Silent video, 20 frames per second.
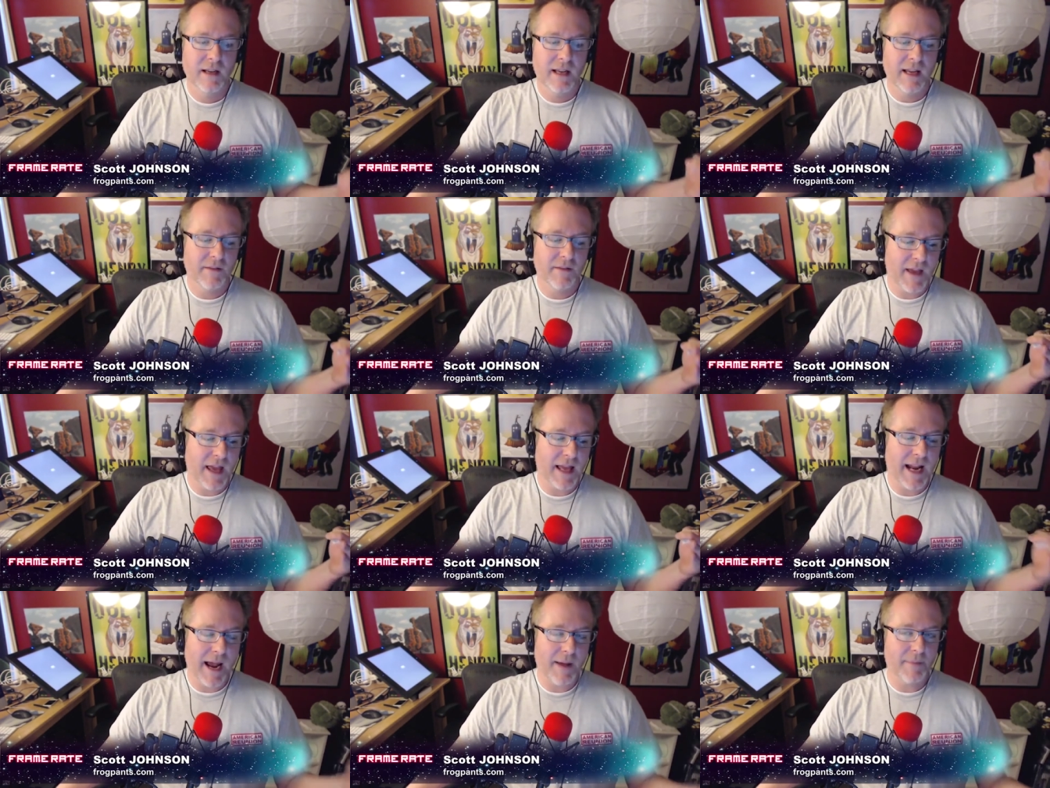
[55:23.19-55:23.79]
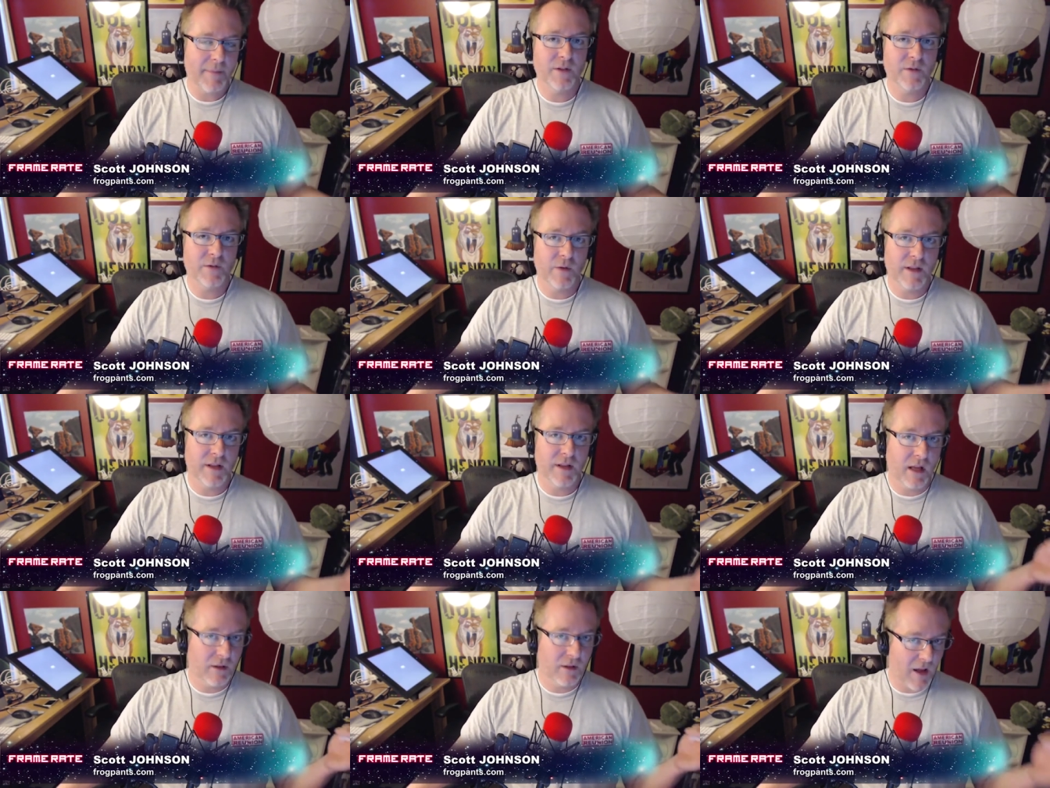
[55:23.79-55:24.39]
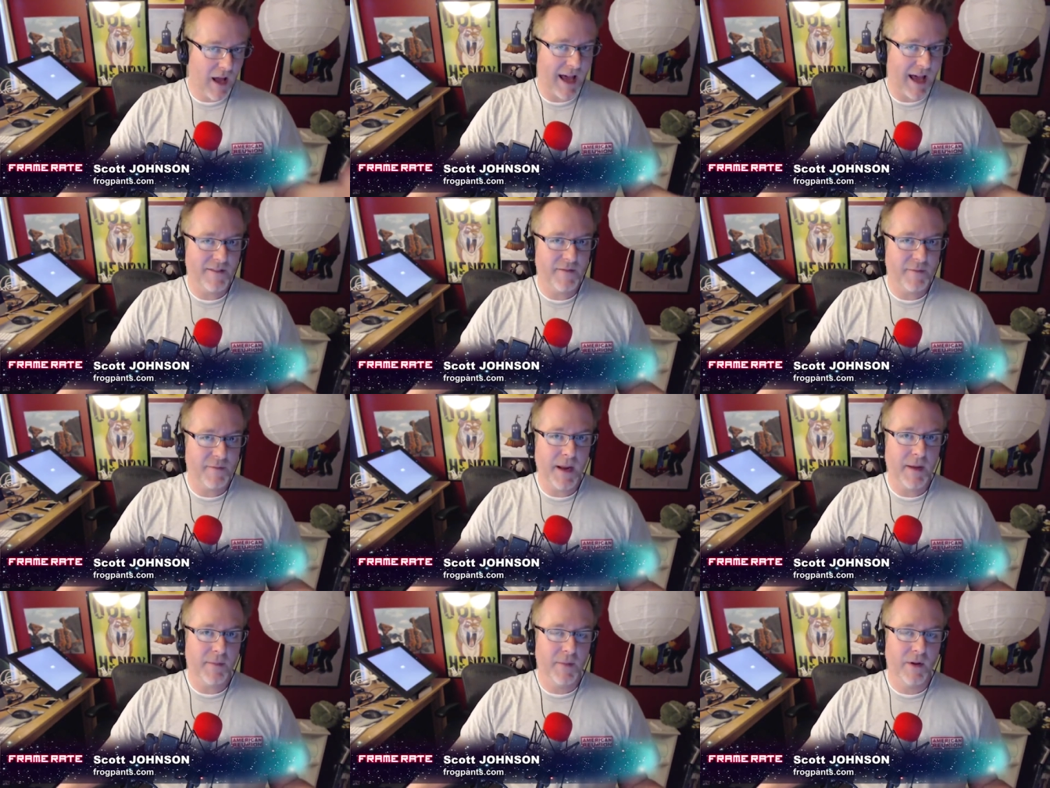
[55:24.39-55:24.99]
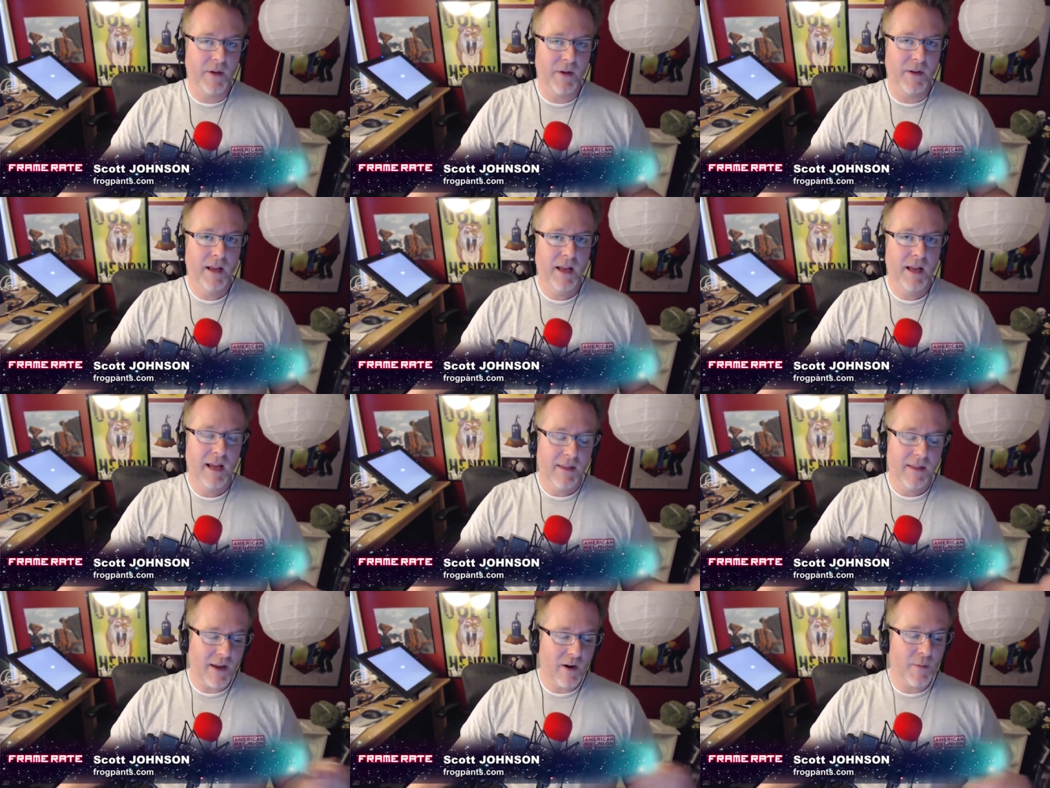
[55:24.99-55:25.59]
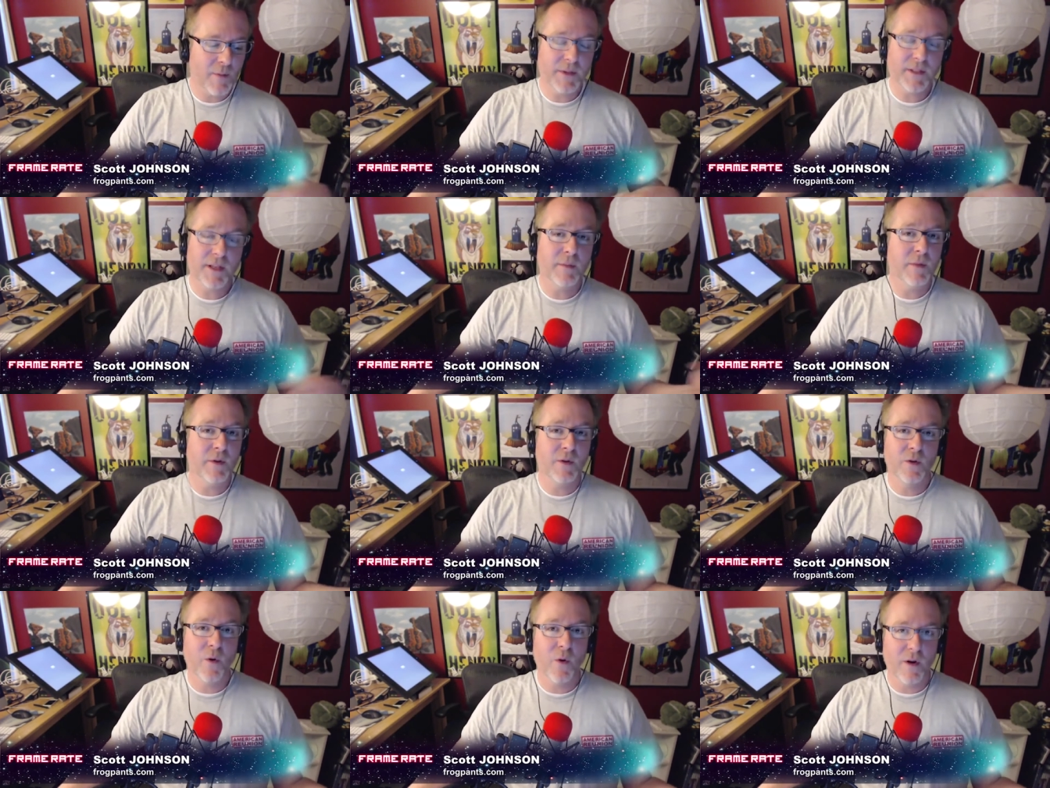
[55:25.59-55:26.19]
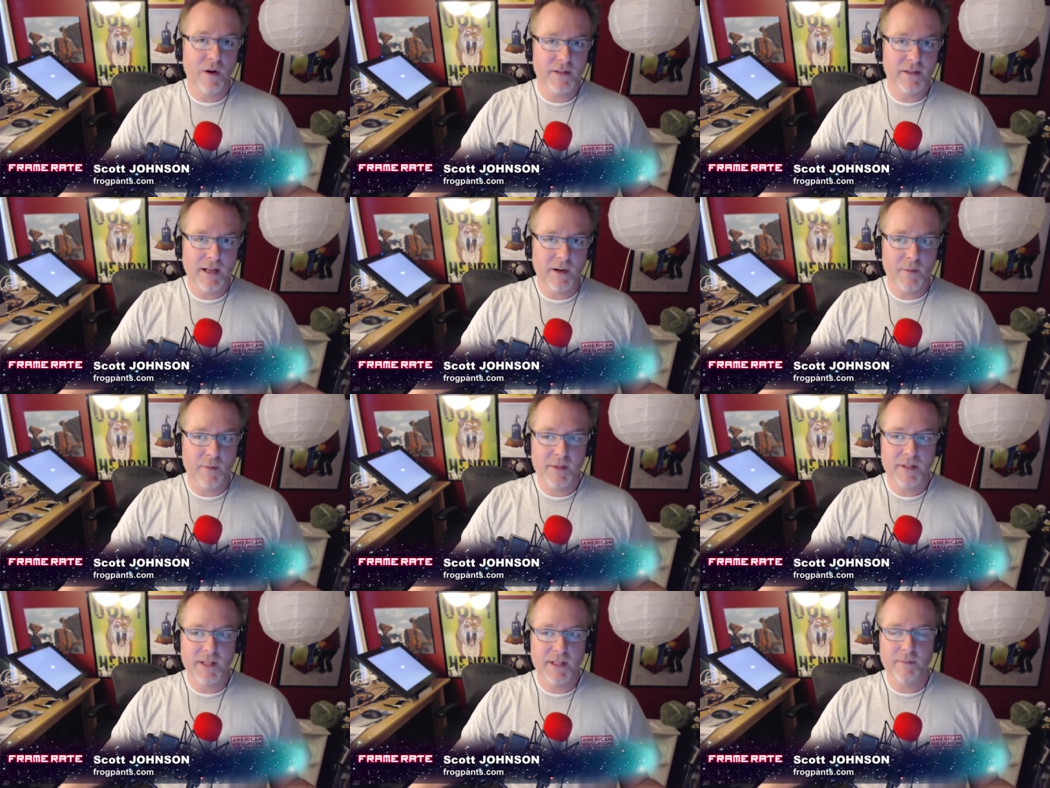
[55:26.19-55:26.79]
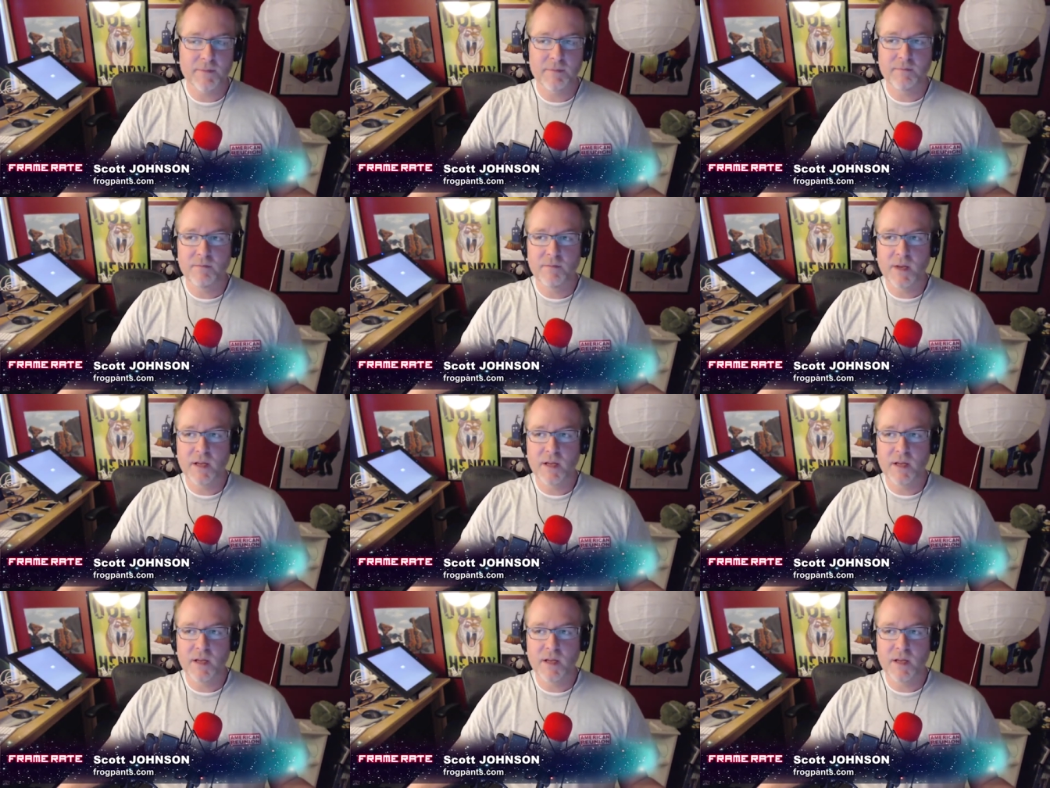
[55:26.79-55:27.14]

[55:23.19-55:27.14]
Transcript: If that happens with a lot of people, that opens up new doors. That opens up